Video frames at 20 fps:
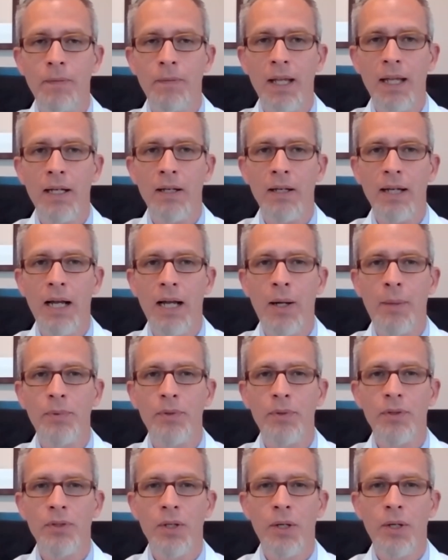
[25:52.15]
and it
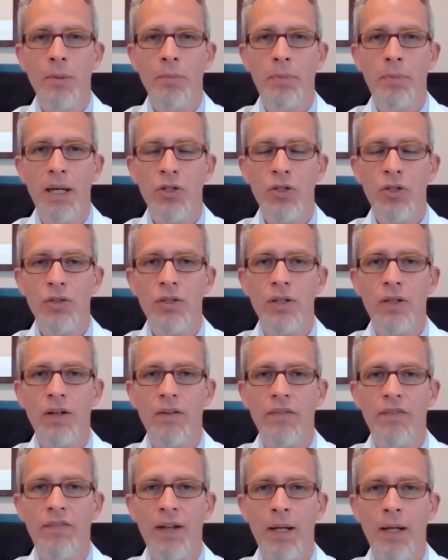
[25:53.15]
helps patients and
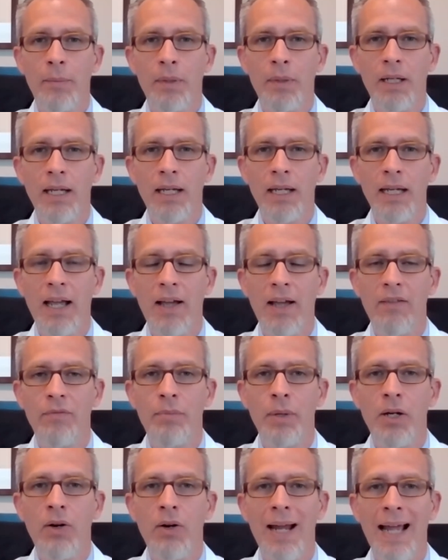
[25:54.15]
their family have
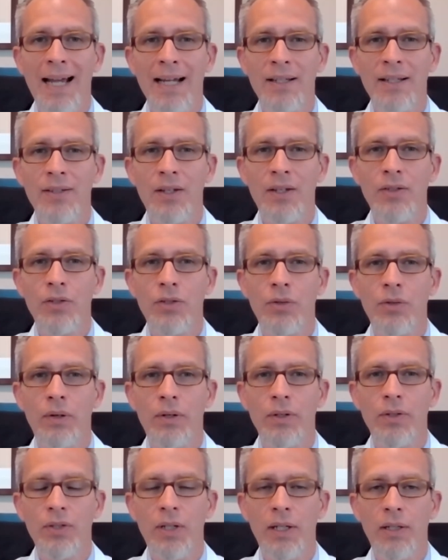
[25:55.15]
better access to
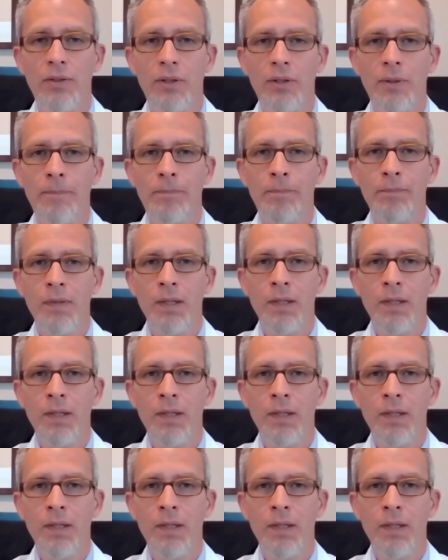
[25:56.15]
our center.